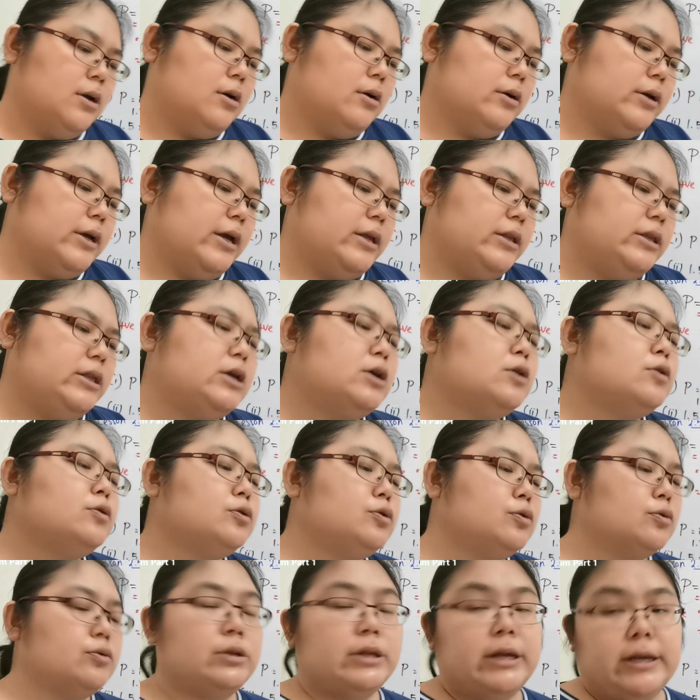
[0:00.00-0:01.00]
Okay,
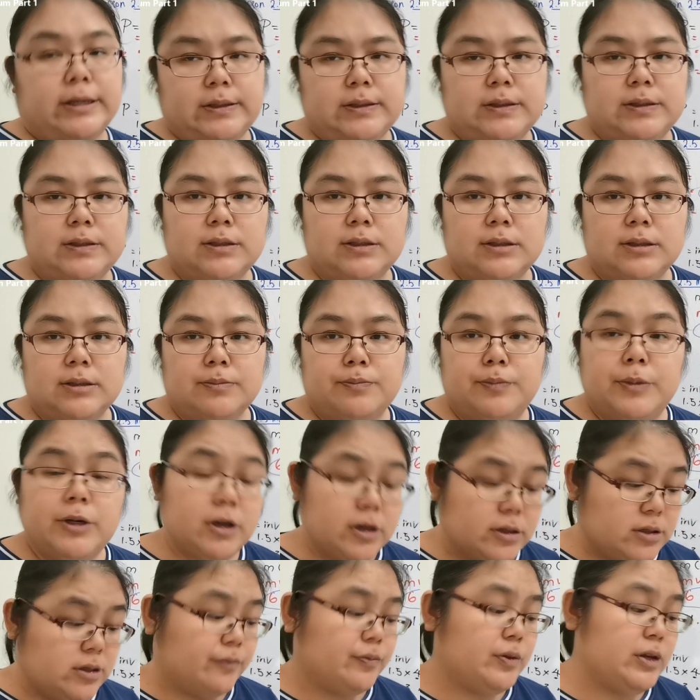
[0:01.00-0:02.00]
due to this,
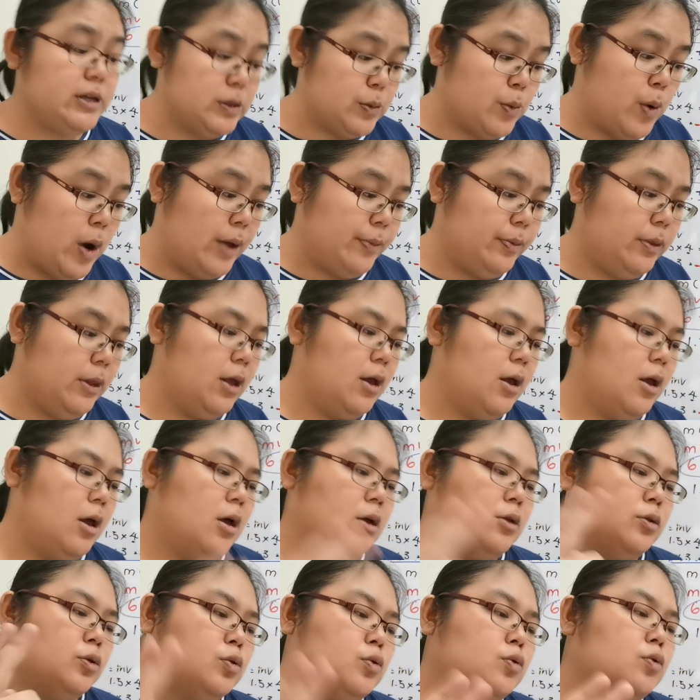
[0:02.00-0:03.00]
because of this one,
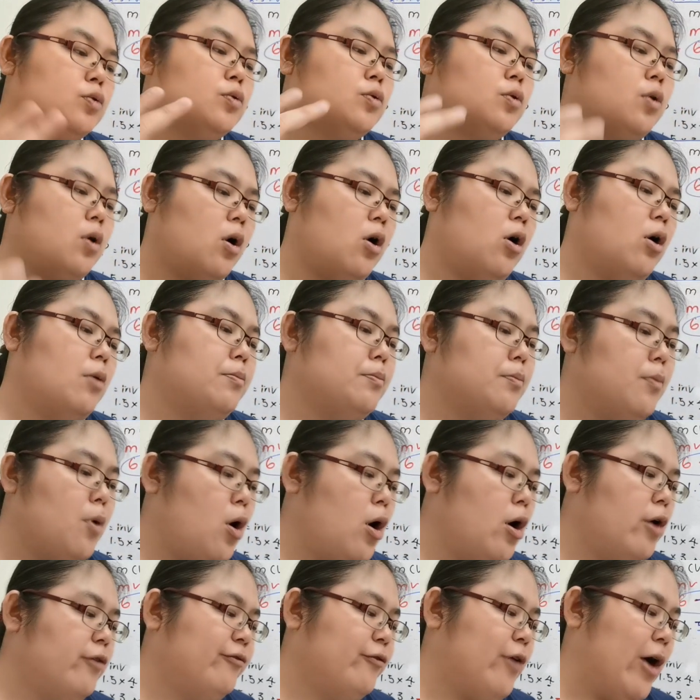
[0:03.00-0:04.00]
2 or
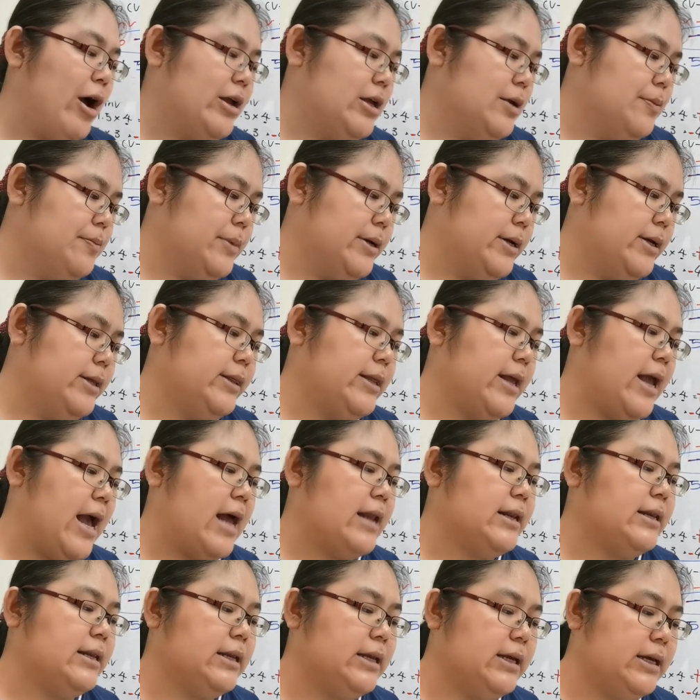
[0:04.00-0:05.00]
more firemen, they
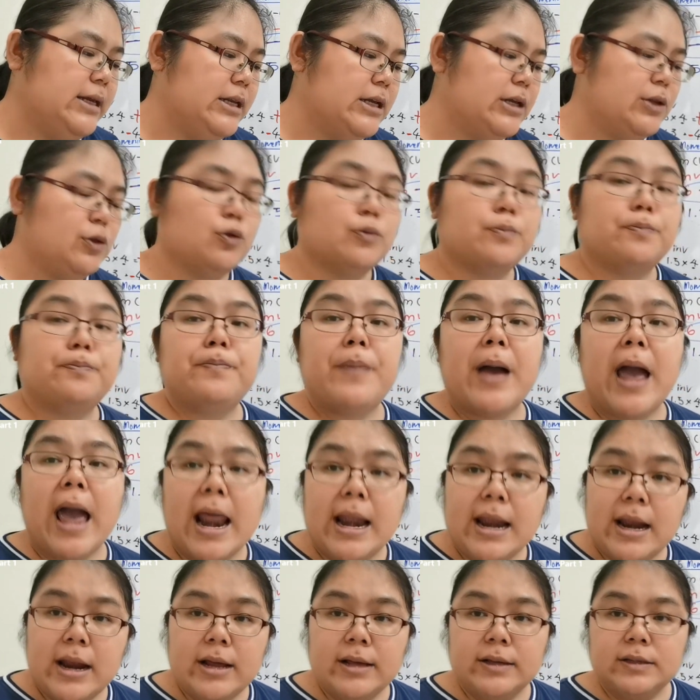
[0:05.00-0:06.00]
are needed to
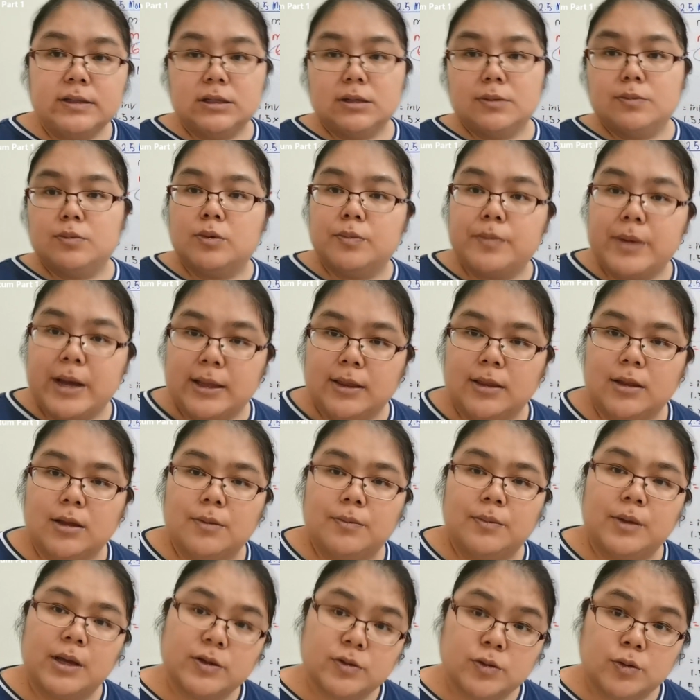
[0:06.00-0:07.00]
balance
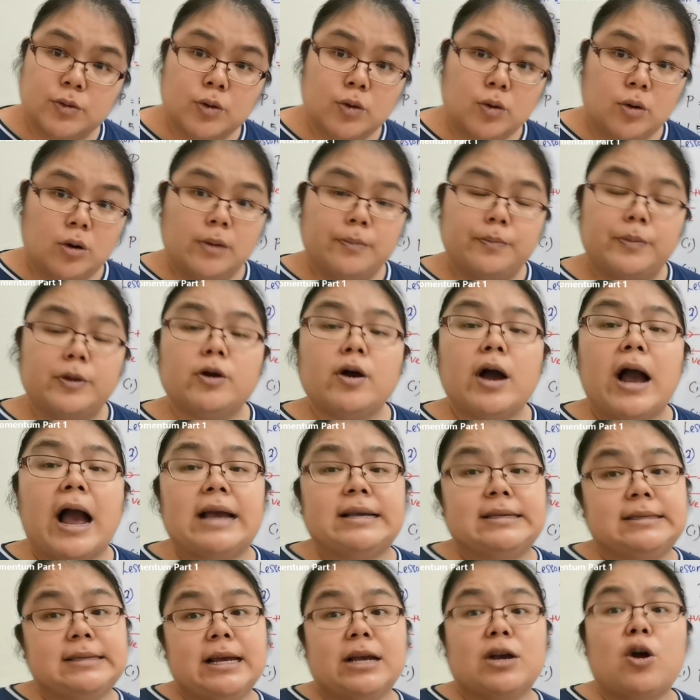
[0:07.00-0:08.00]
momentum. Yes or no? Because
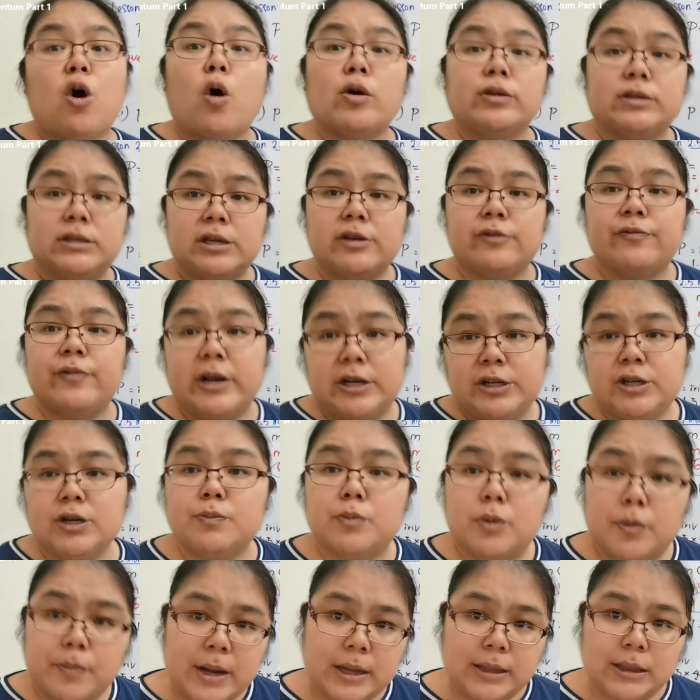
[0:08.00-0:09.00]
I say
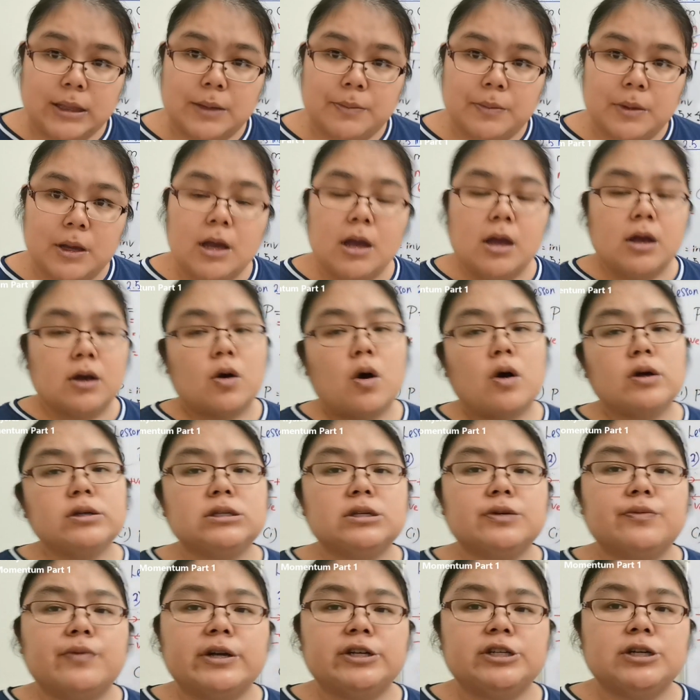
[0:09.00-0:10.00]
conservation momentum.
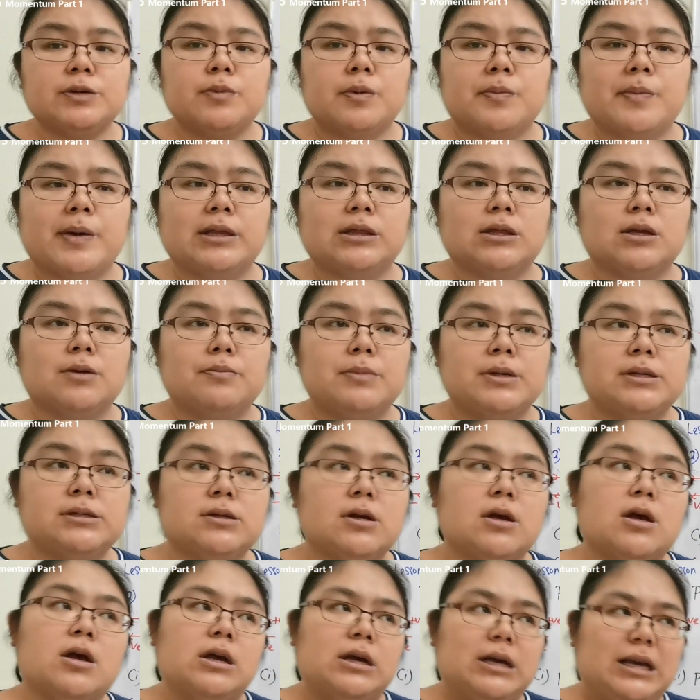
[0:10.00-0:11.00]
Conservation momentum
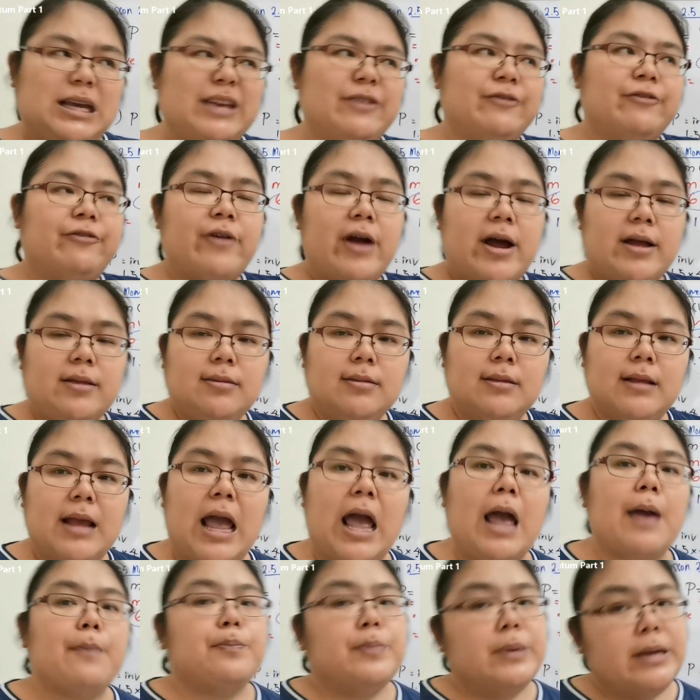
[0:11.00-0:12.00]
means in front
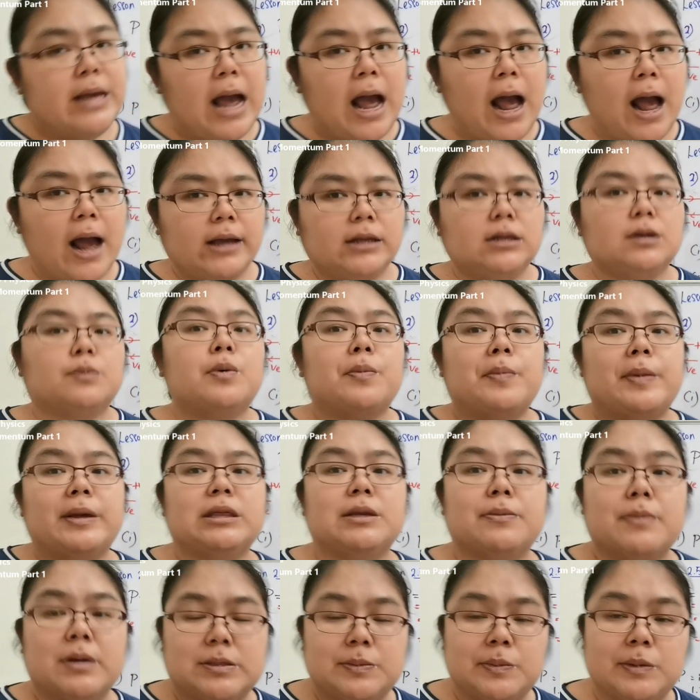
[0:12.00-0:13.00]
and behind, the
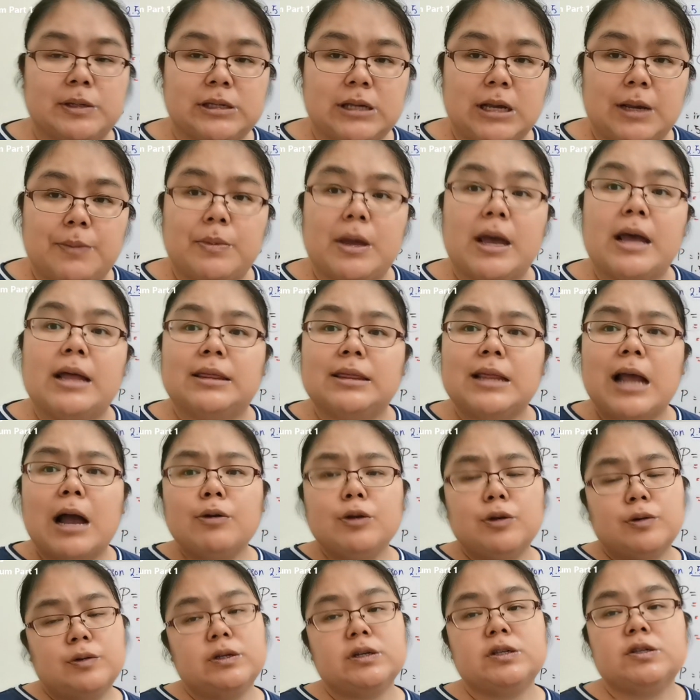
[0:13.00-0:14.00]
momentum must be same. Now
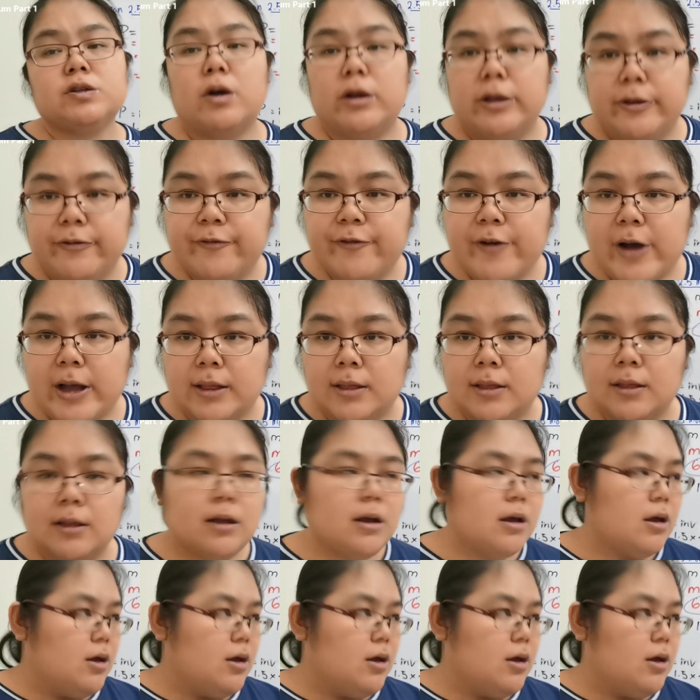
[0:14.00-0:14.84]
you just got in front.